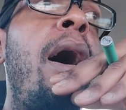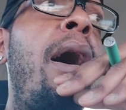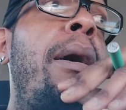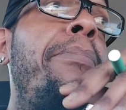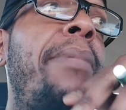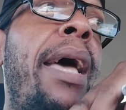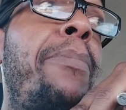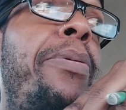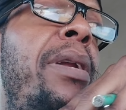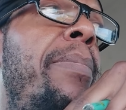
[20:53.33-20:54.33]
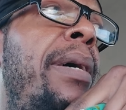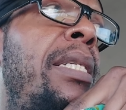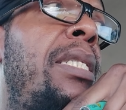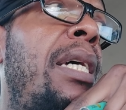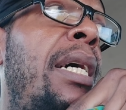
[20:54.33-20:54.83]
Um, that pretty
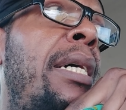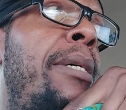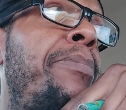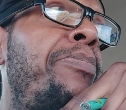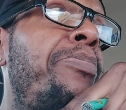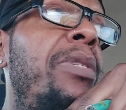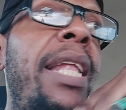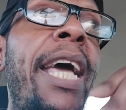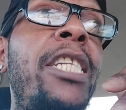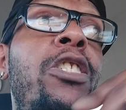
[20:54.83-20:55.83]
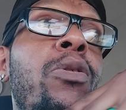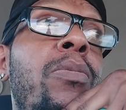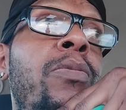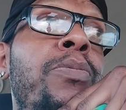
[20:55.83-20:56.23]
much um, led to